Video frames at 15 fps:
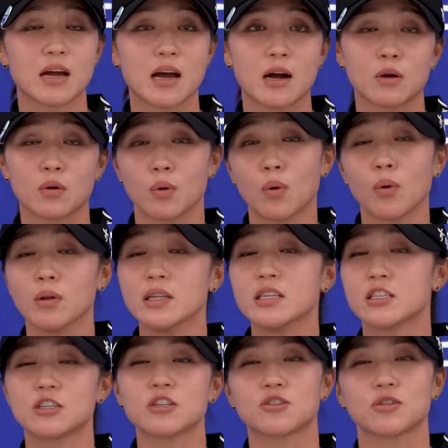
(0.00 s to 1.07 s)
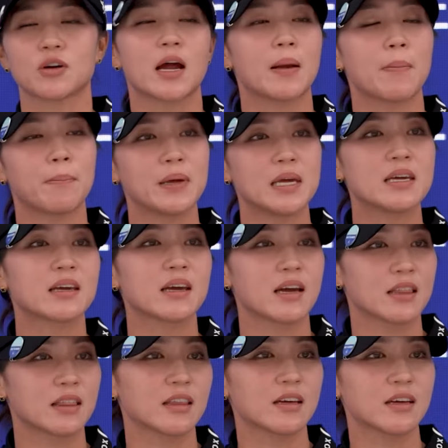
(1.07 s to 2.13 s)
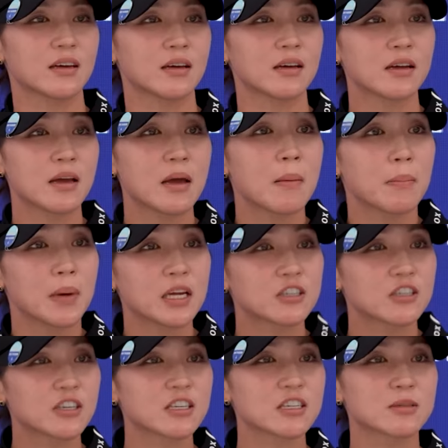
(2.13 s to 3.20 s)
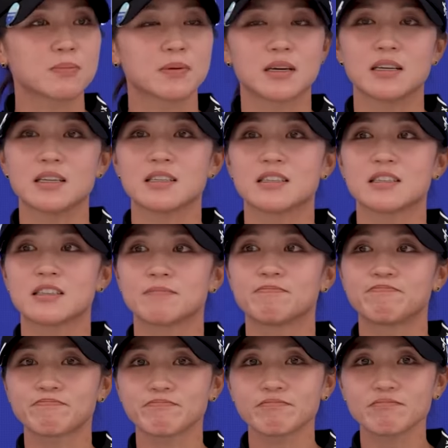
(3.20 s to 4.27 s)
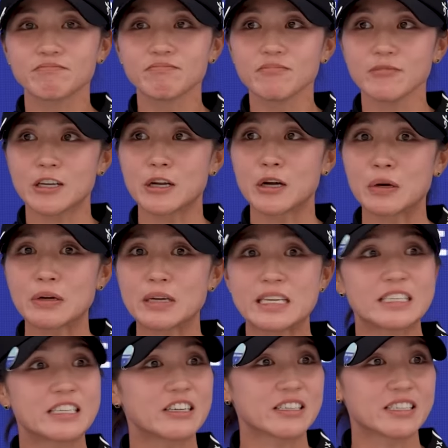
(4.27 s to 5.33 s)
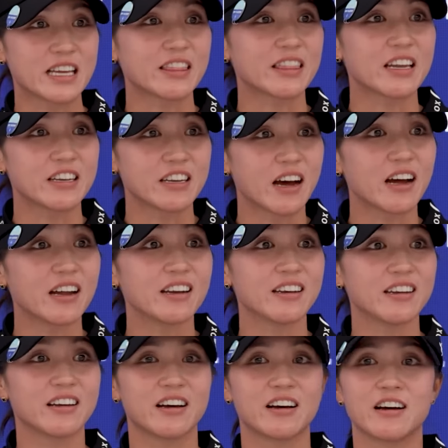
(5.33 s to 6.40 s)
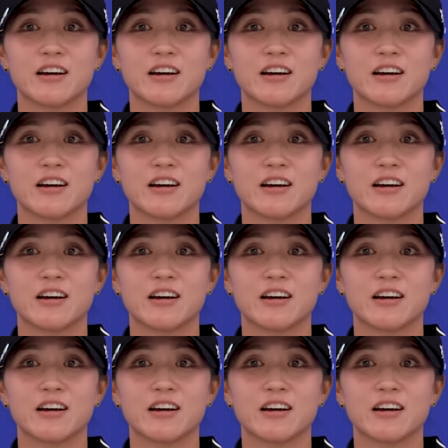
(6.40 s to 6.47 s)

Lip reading: our goal is to try and peak at the majors, but it's, you know, easier said than done.